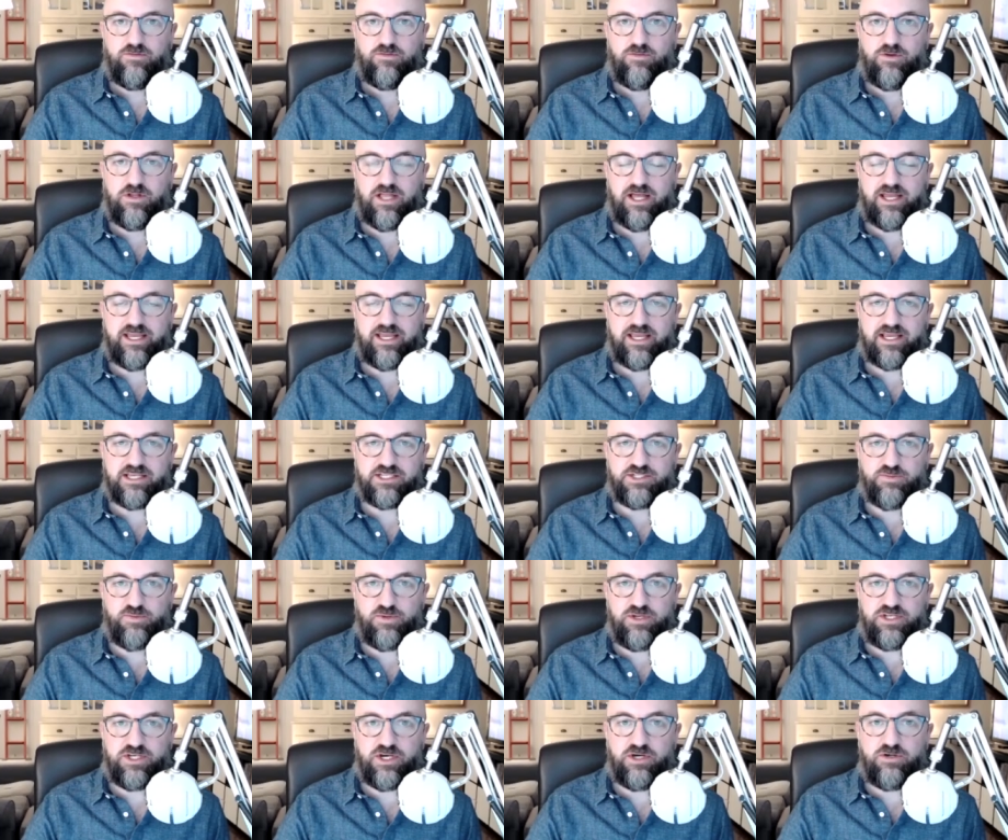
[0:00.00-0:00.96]
Well, I guess
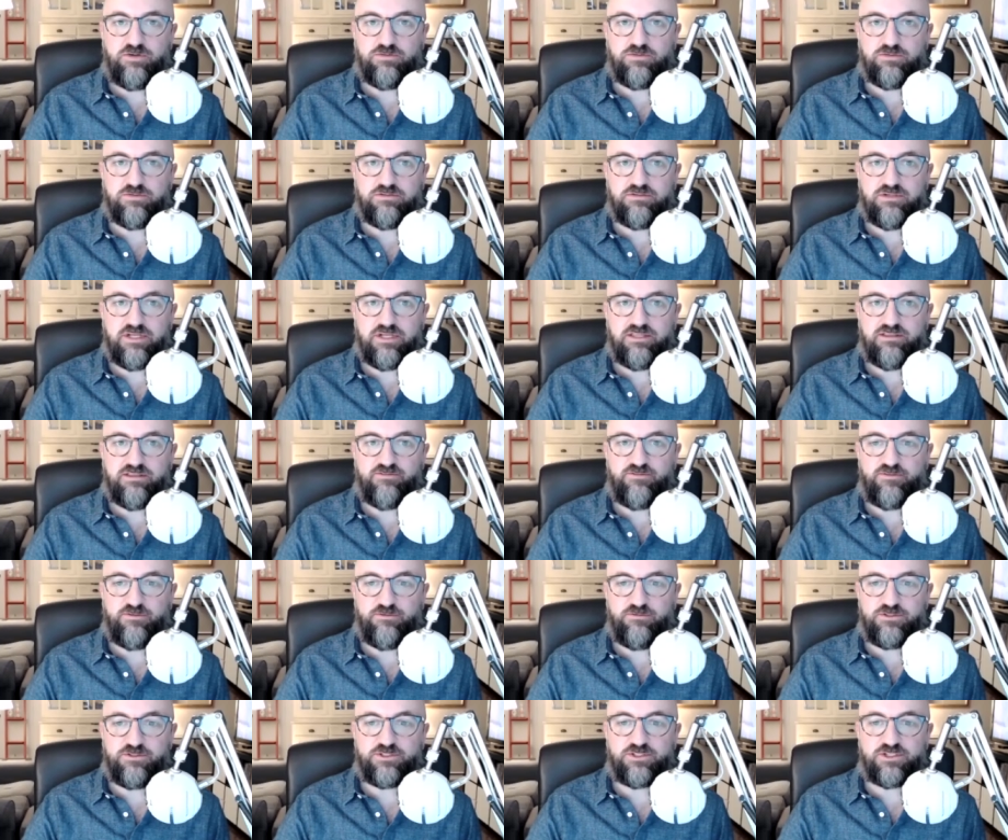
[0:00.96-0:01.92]
we don't in the
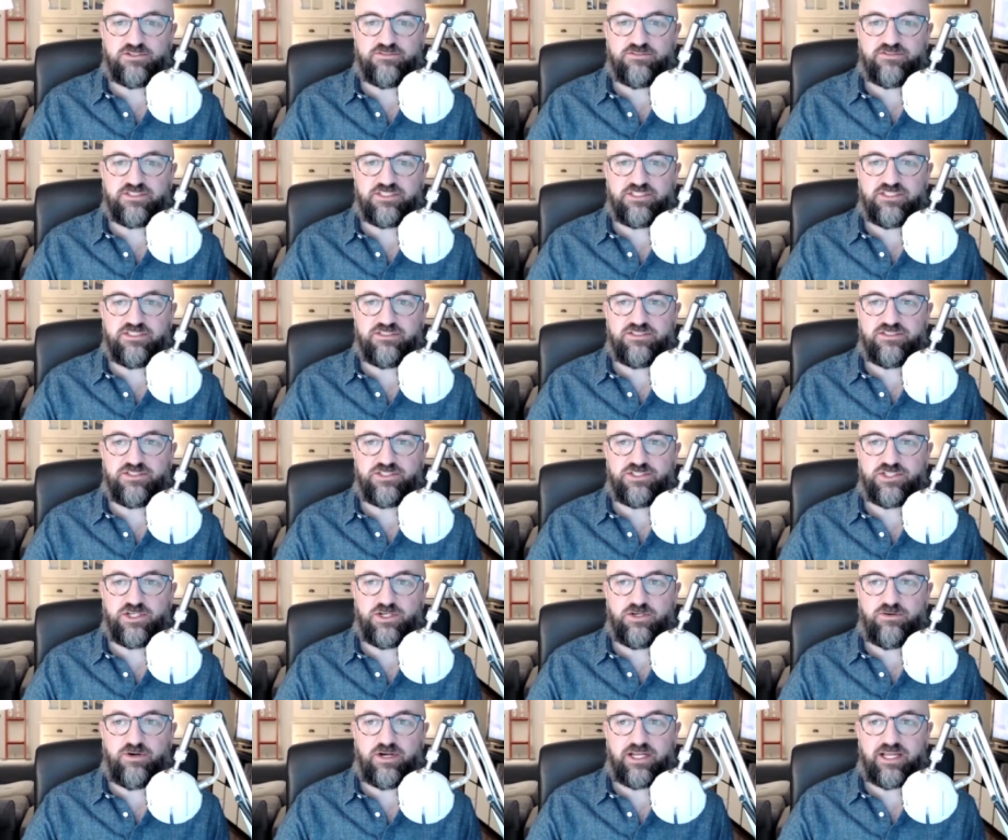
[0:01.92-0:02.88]
food services.
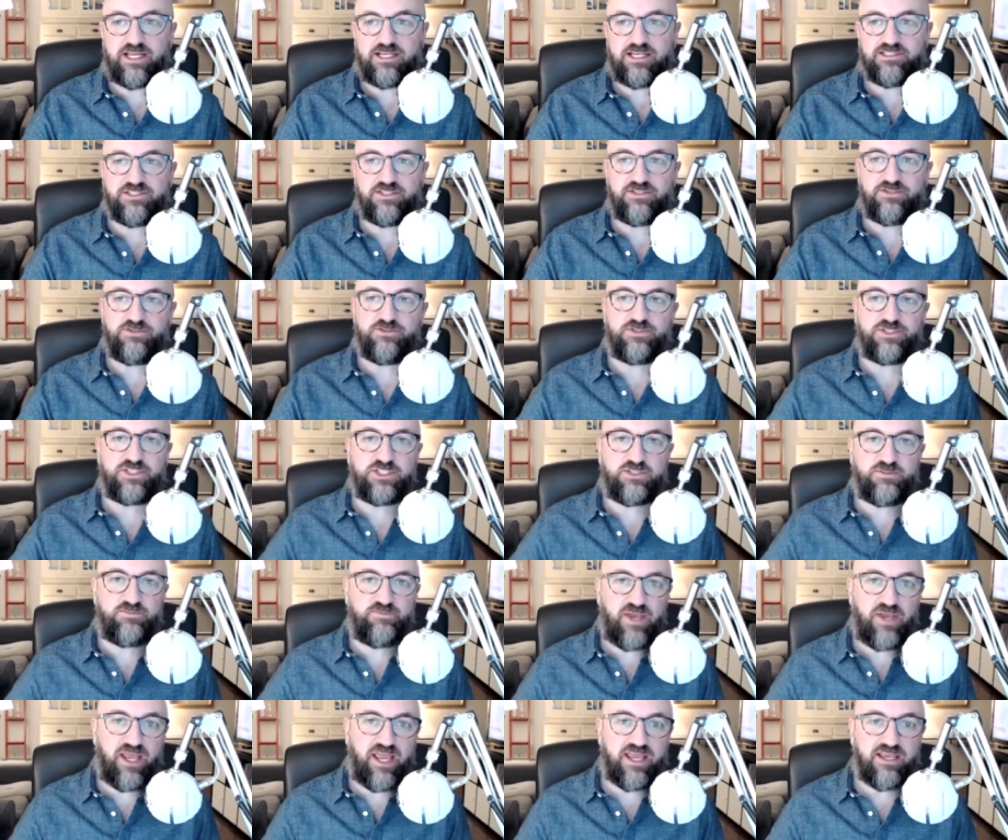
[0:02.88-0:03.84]
So I guess there's
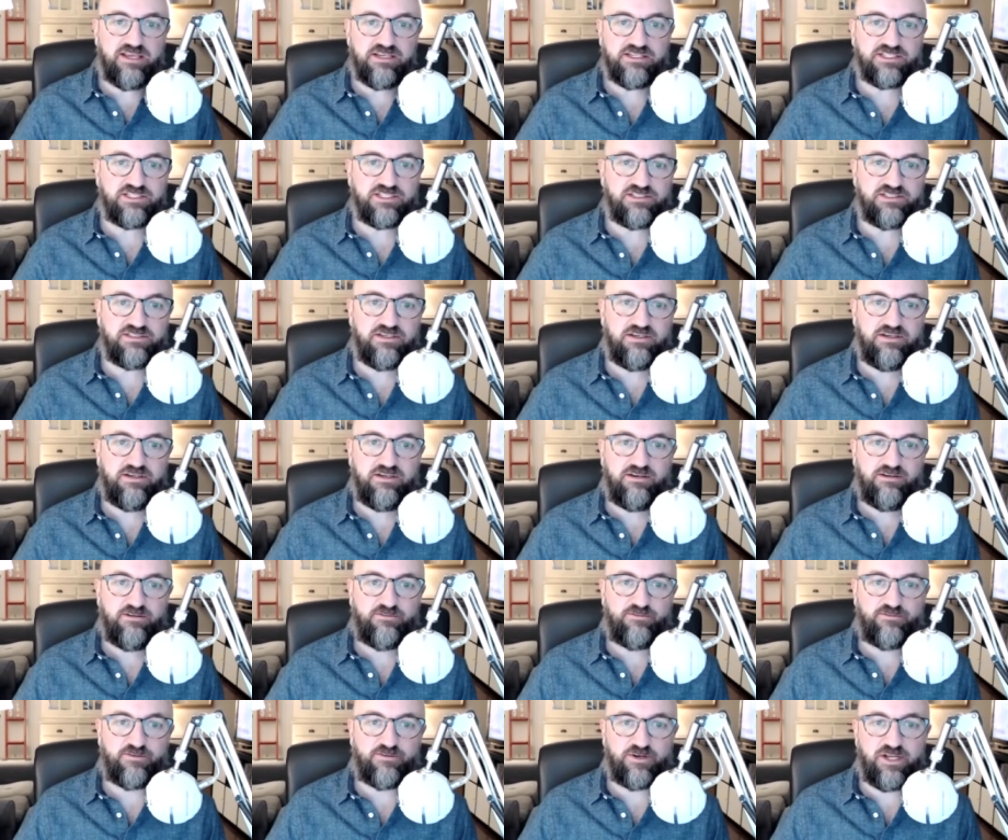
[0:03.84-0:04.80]
space
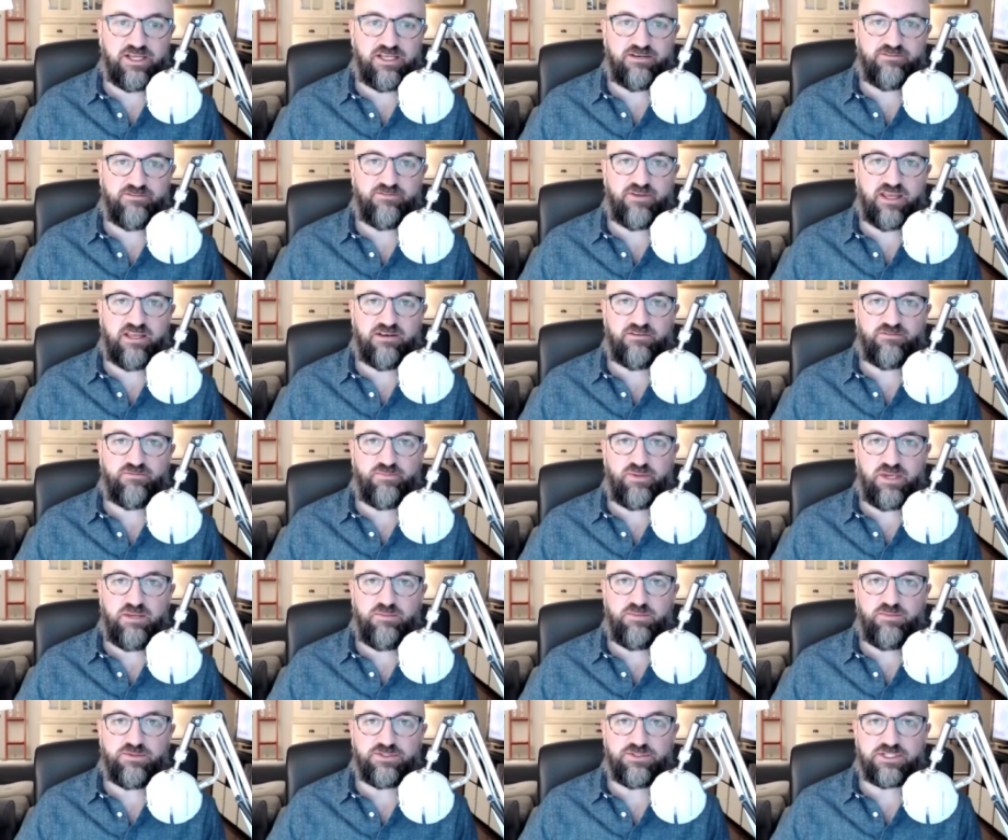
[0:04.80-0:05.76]
for innovative
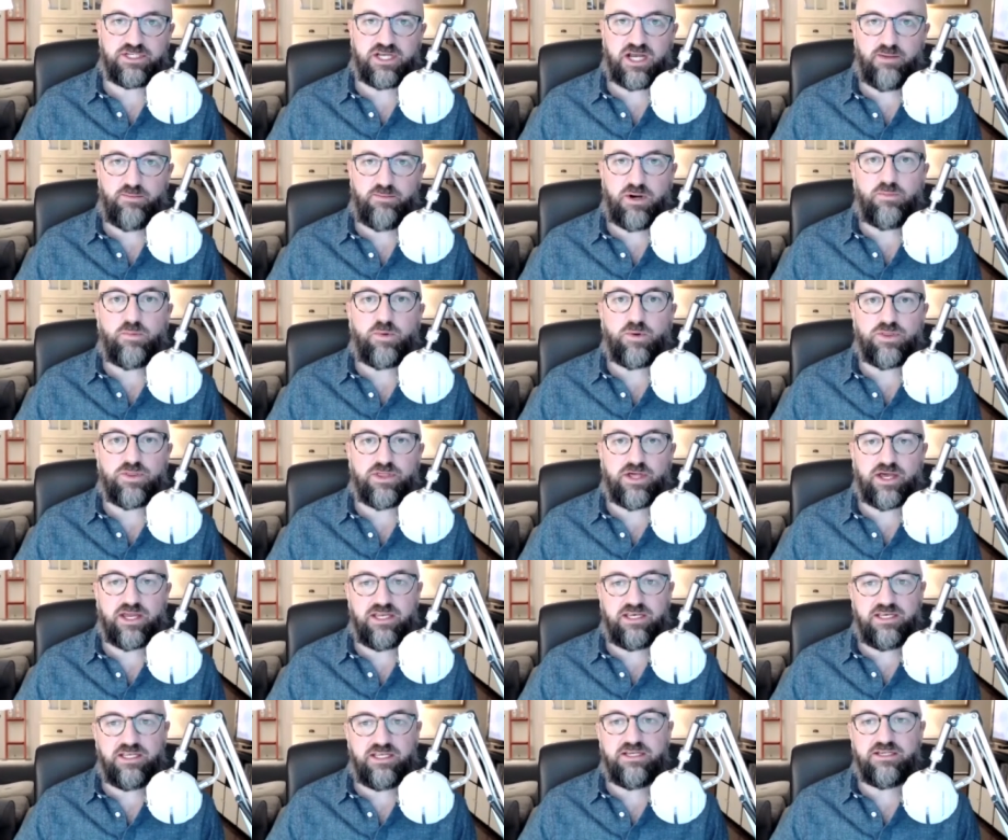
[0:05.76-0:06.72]
people to come up with
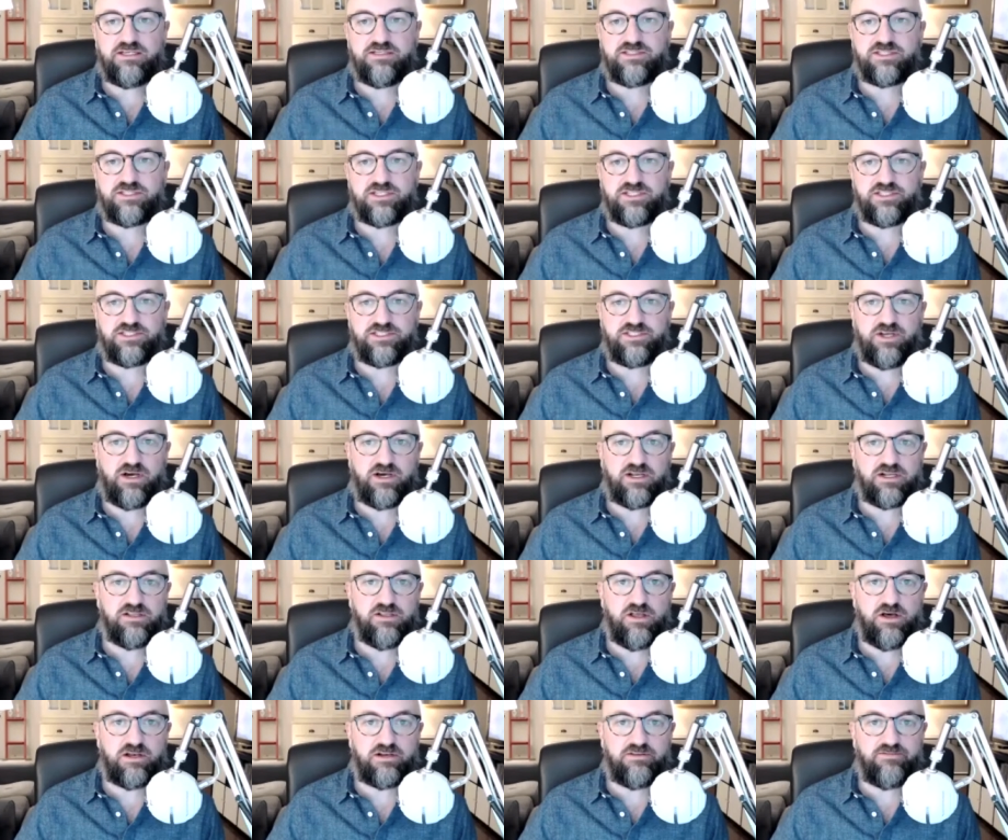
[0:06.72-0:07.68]
ideas because not a
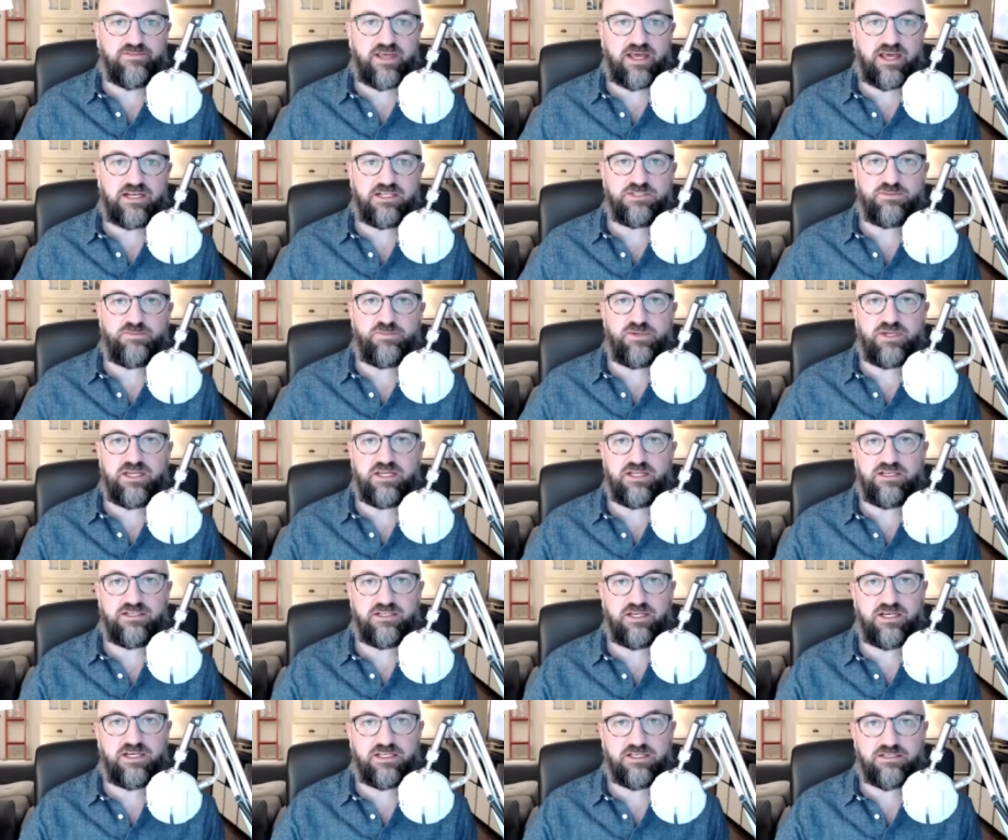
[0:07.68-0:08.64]
lot of that is being
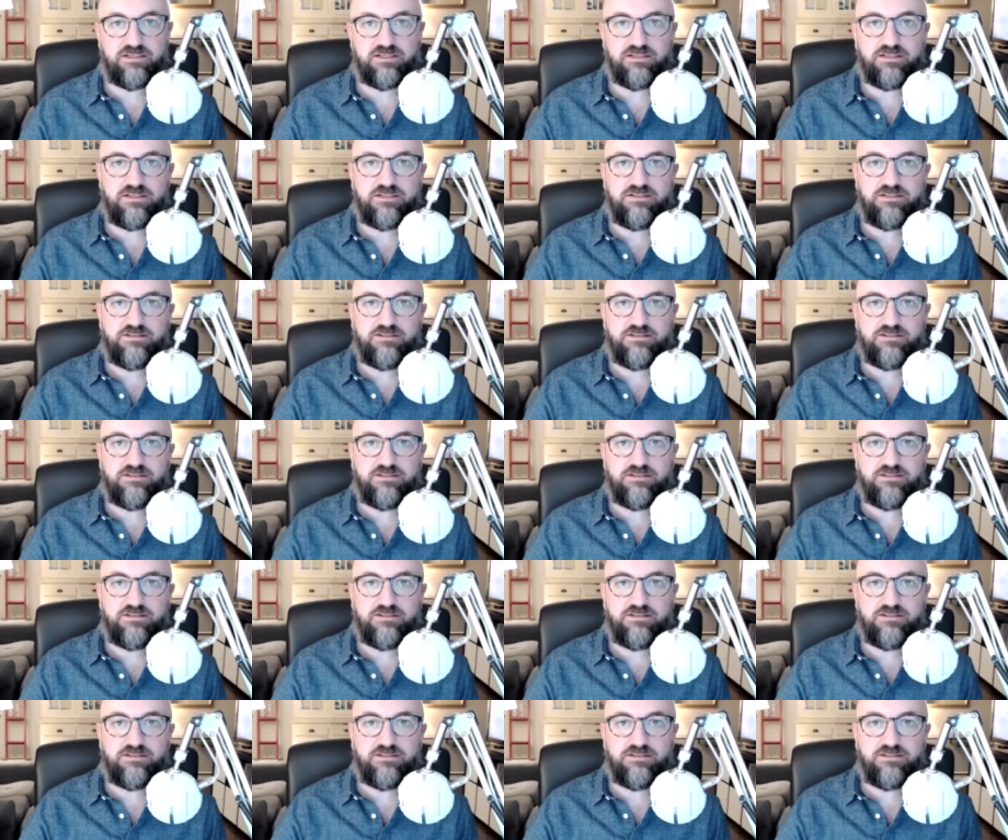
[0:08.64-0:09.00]
done.